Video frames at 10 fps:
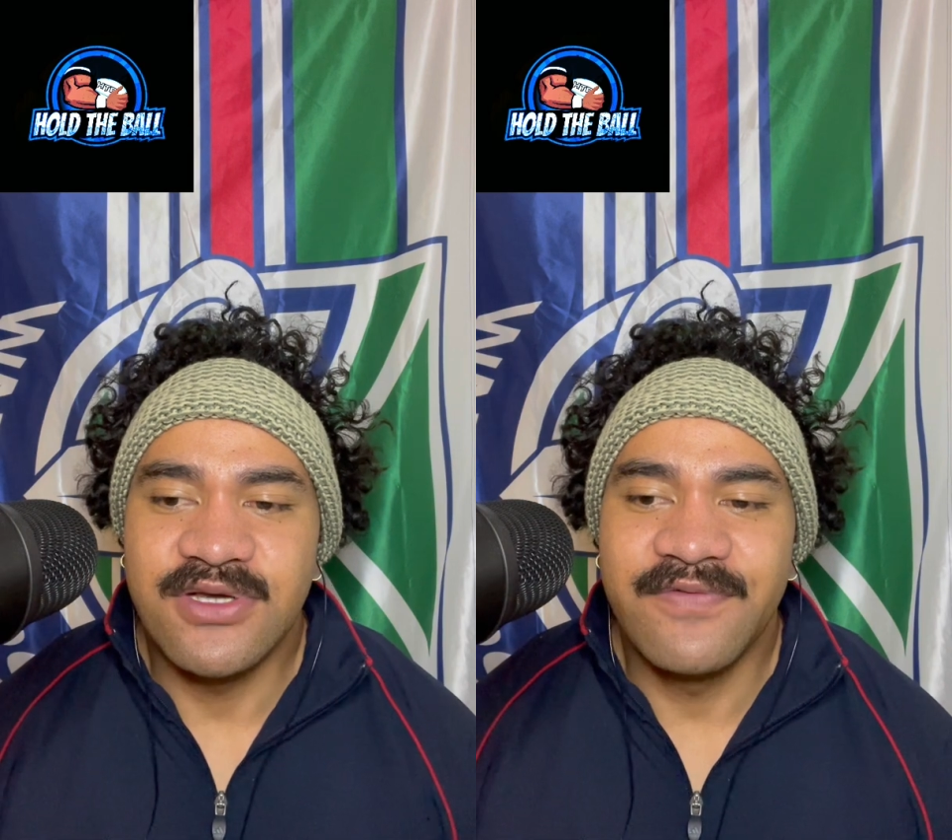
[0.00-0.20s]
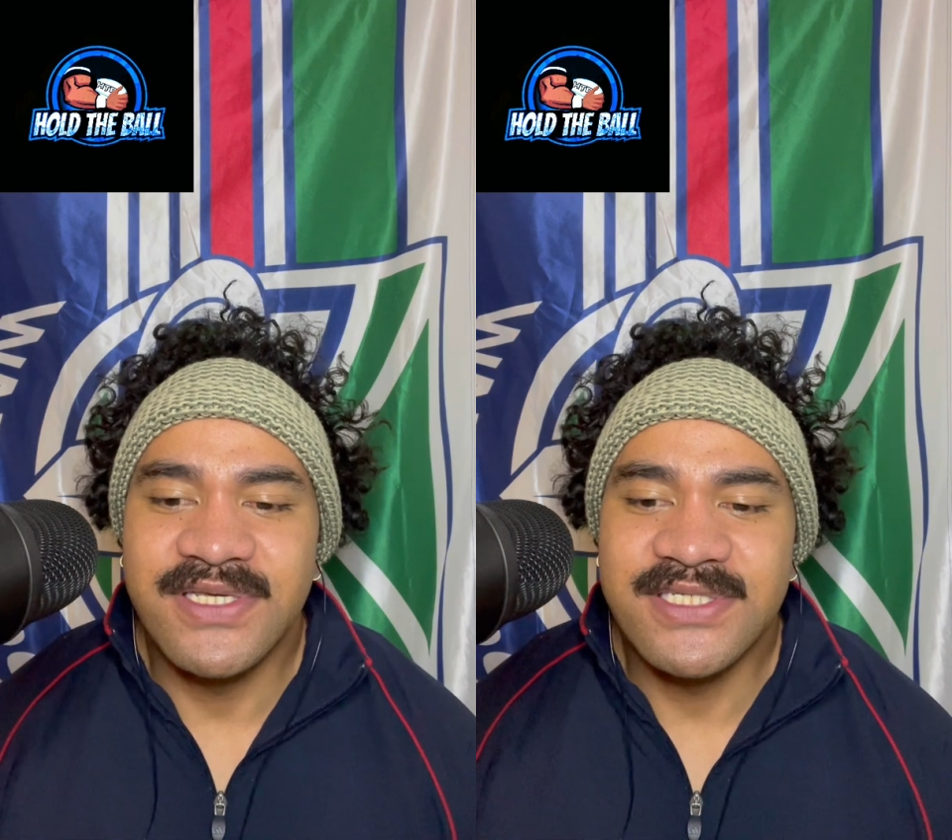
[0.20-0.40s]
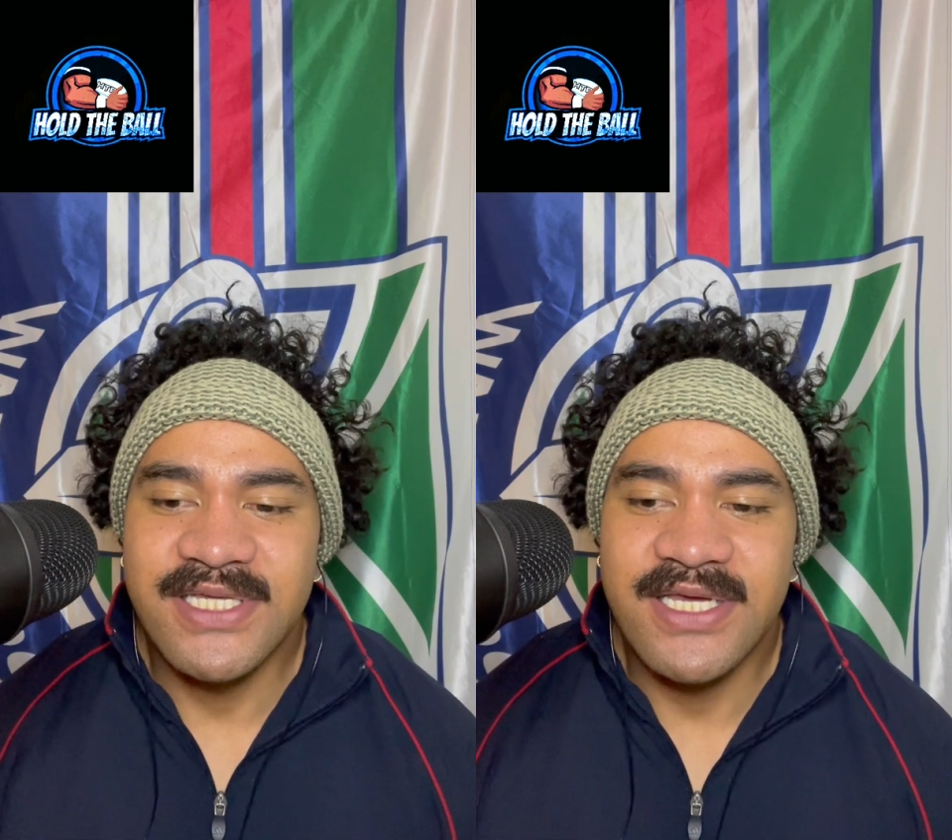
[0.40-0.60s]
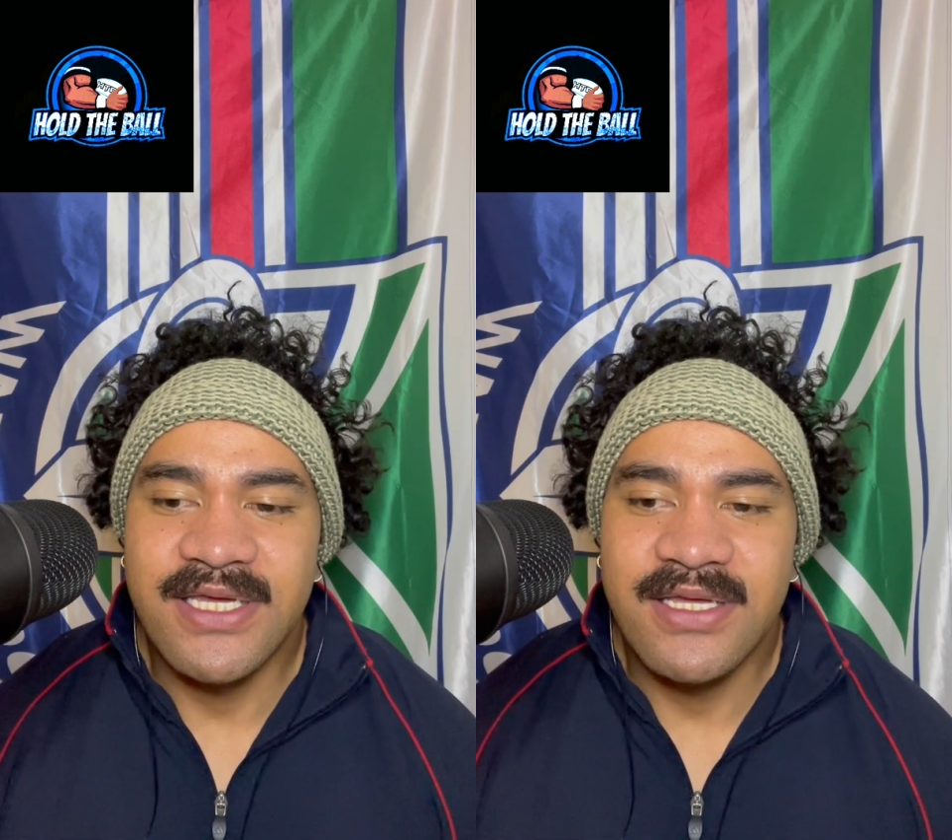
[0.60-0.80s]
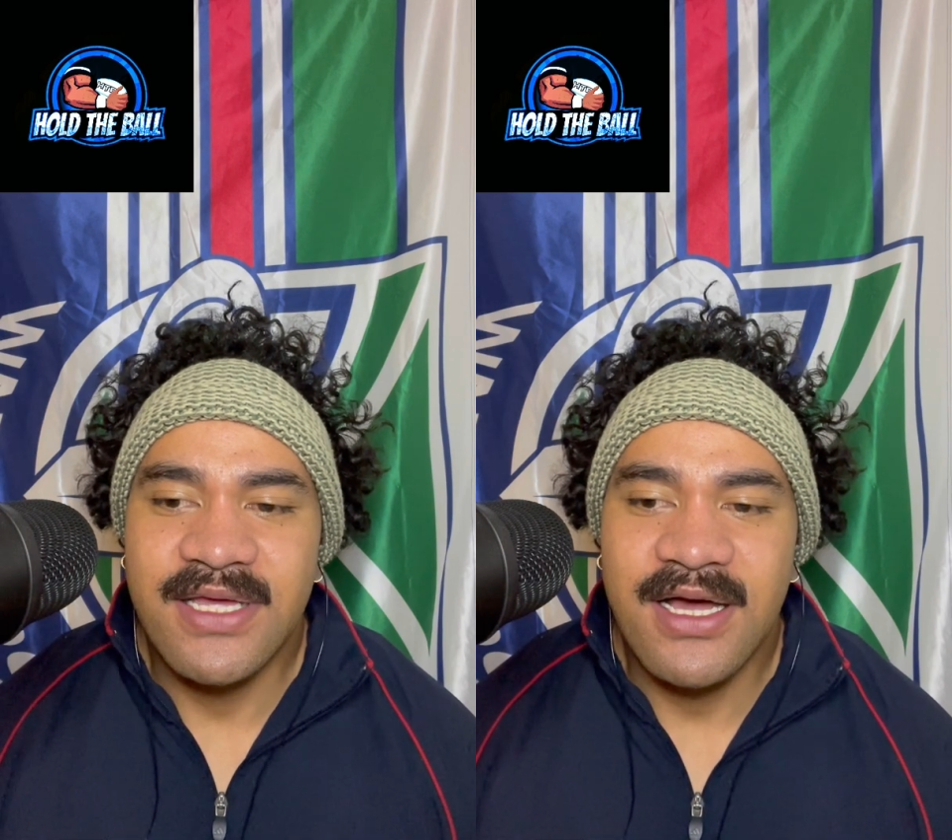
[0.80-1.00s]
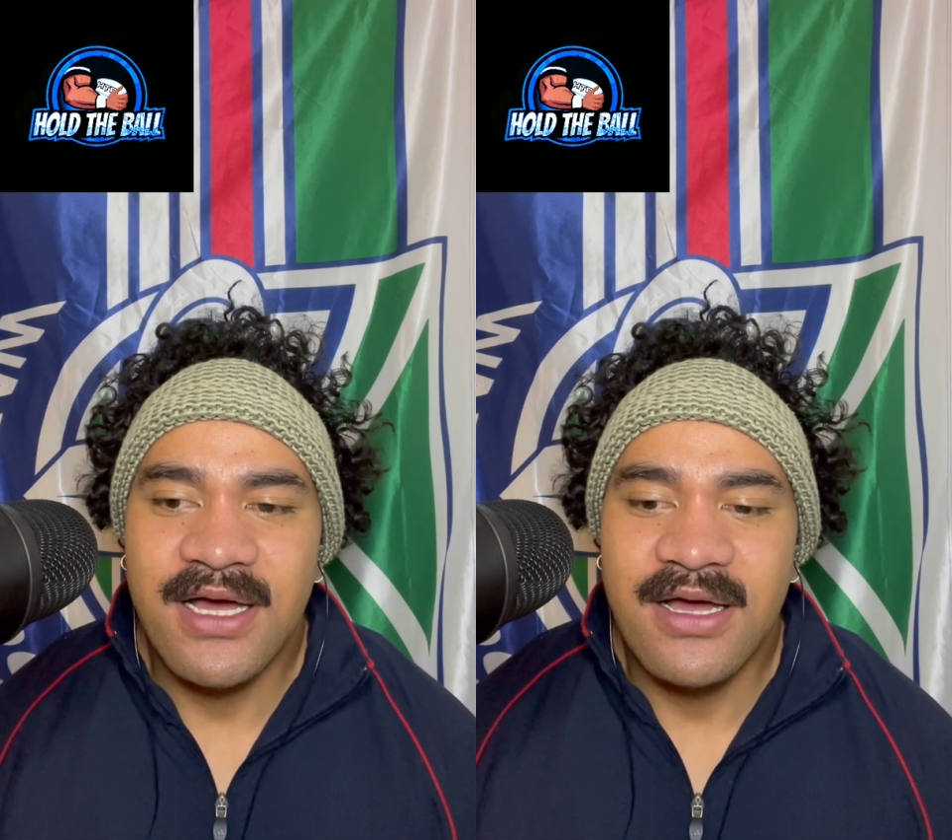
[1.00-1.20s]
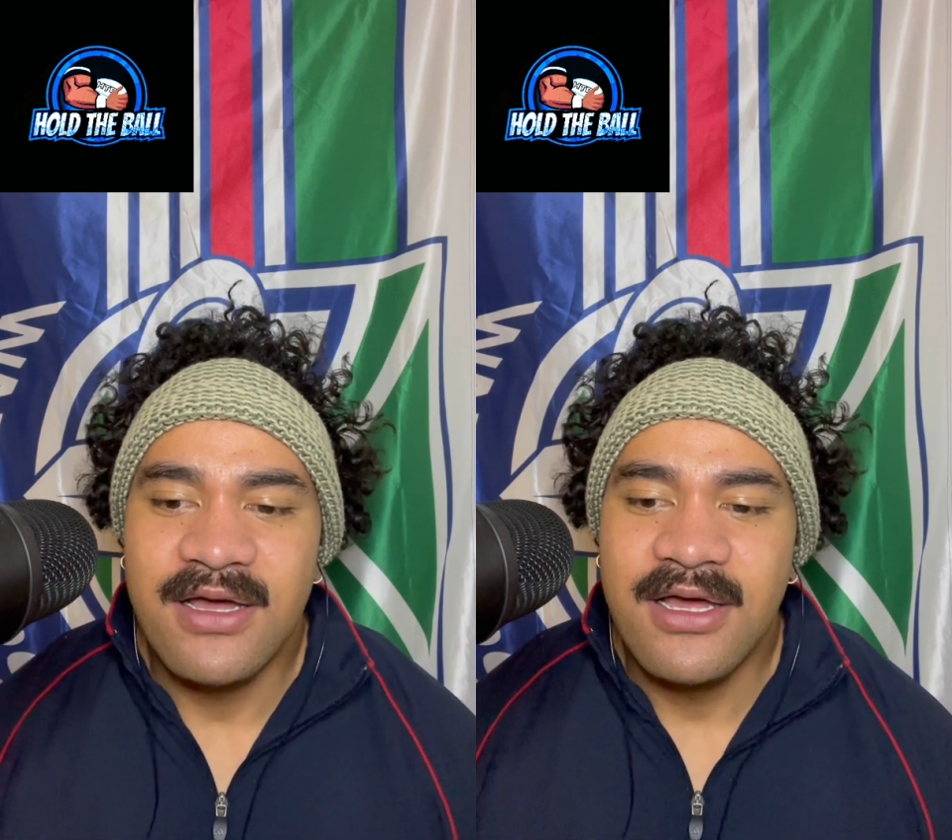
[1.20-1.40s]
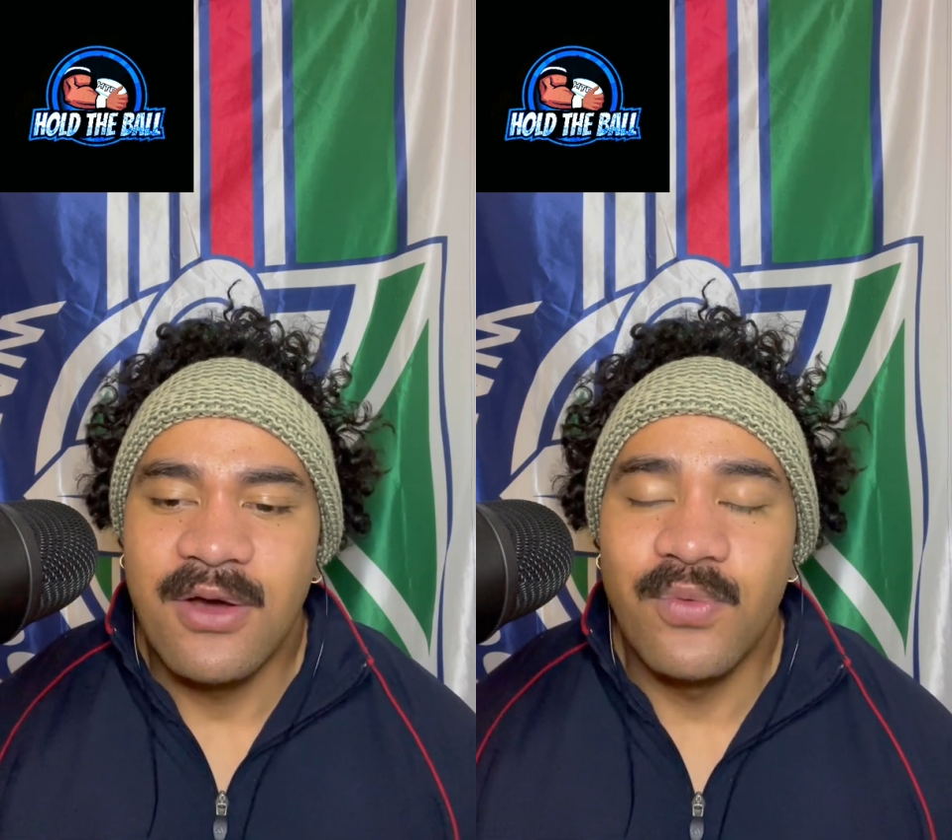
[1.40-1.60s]
Obviously,
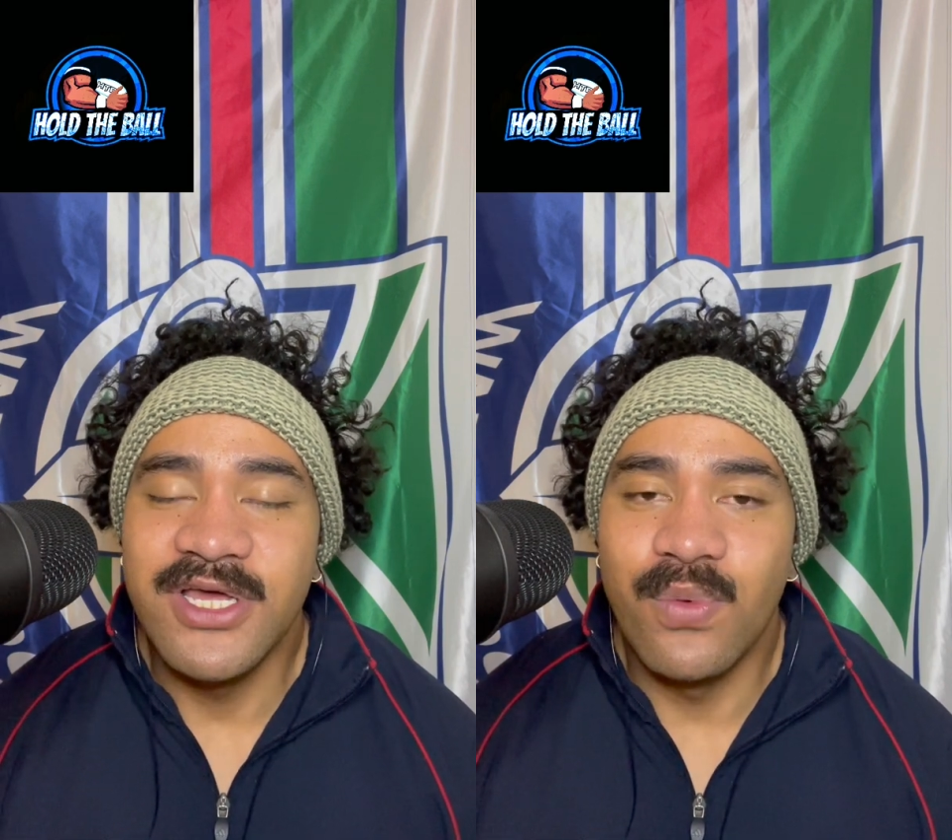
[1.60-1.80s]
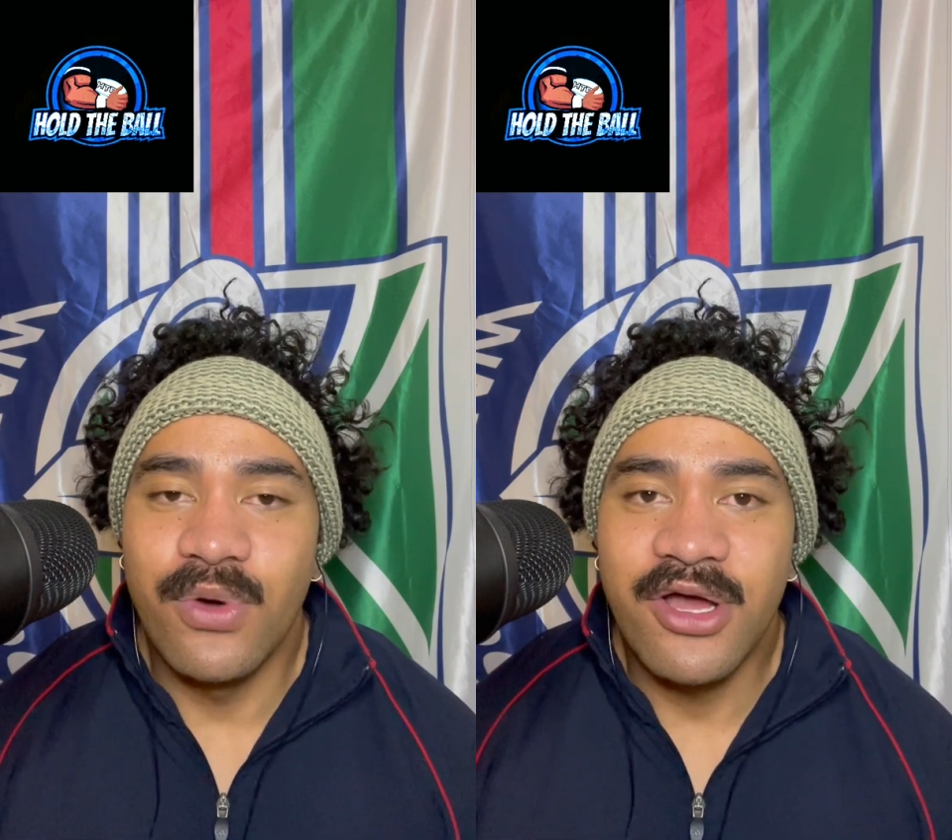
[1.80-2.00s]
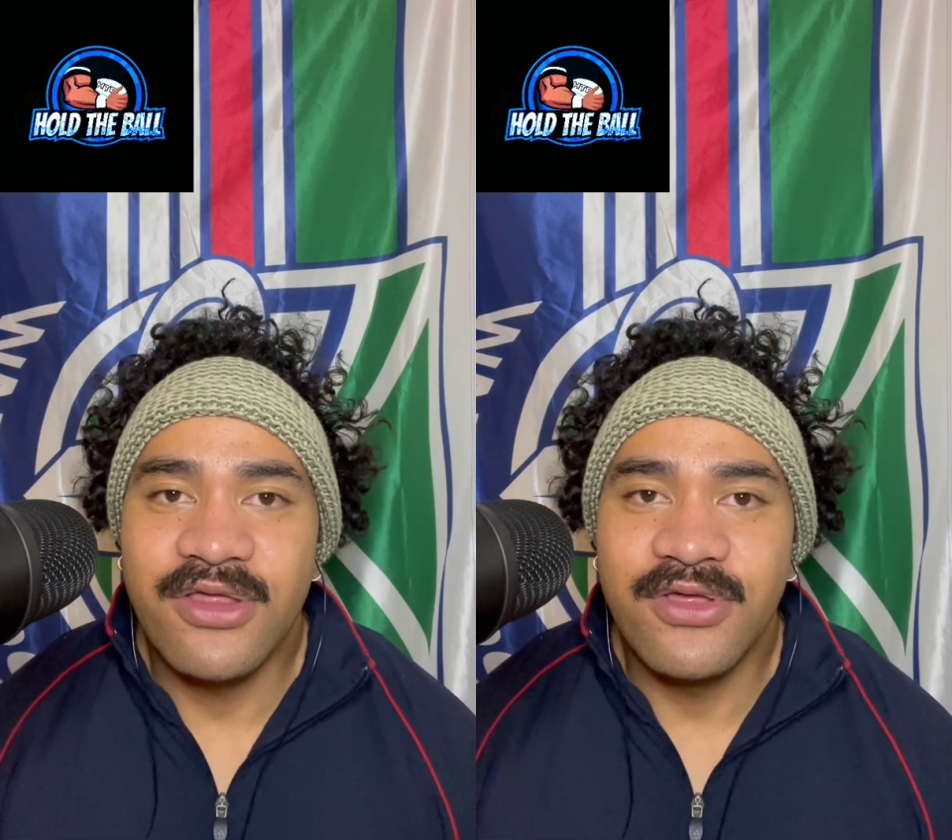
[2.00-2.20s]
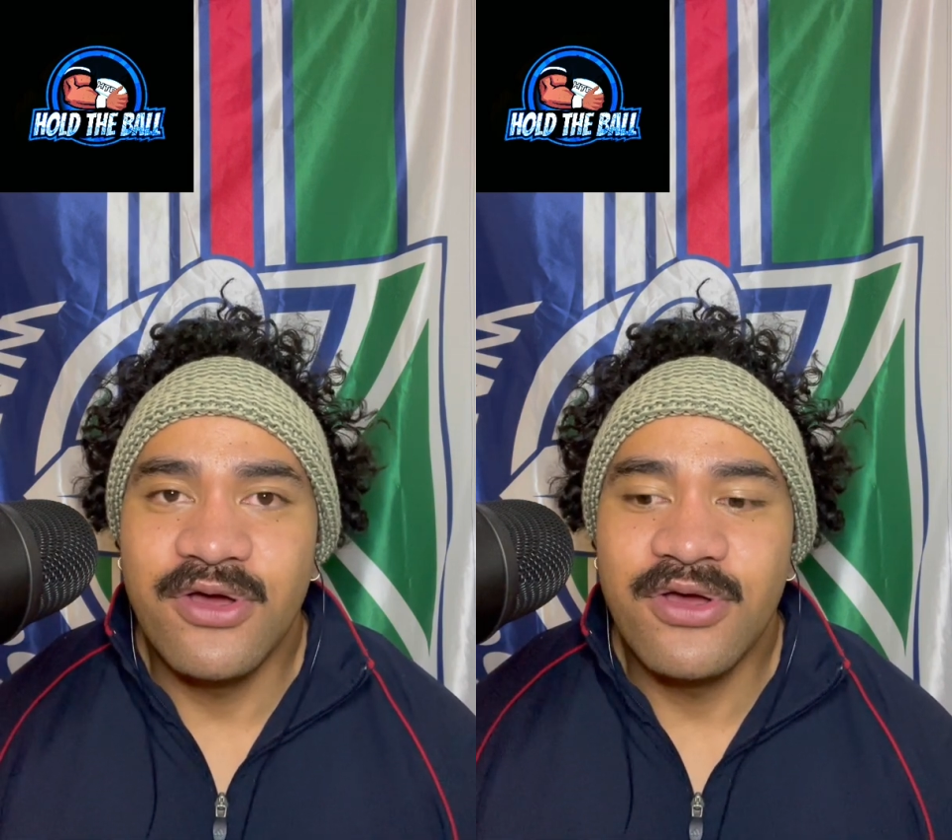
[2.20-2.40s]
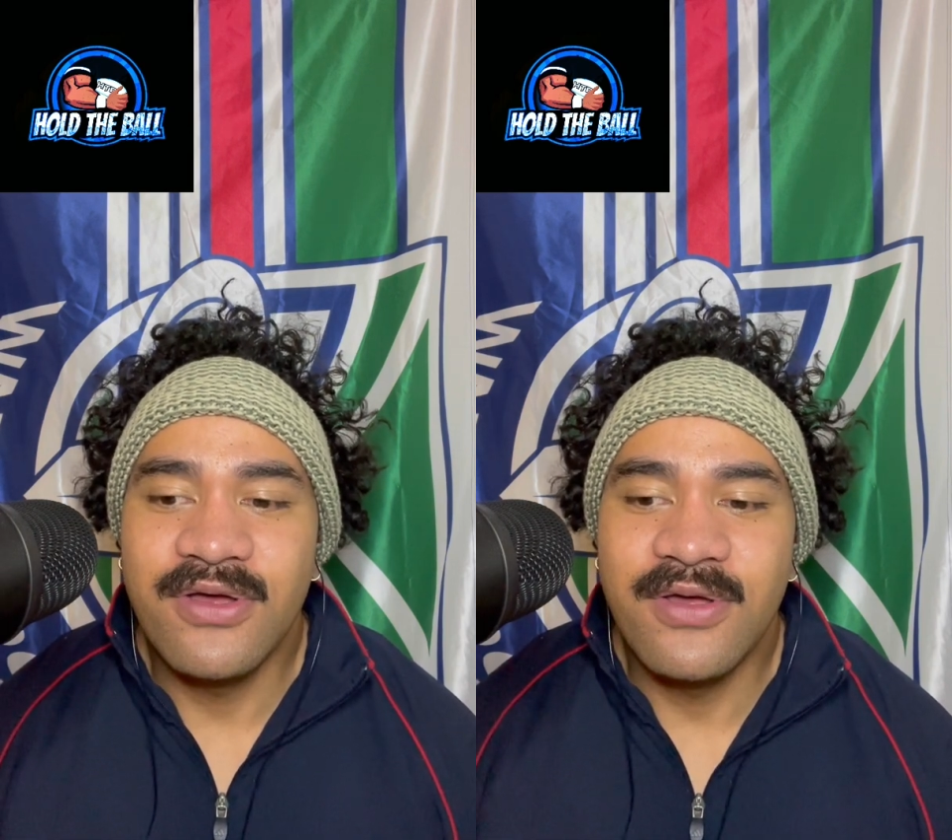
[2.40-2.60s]
where you work though,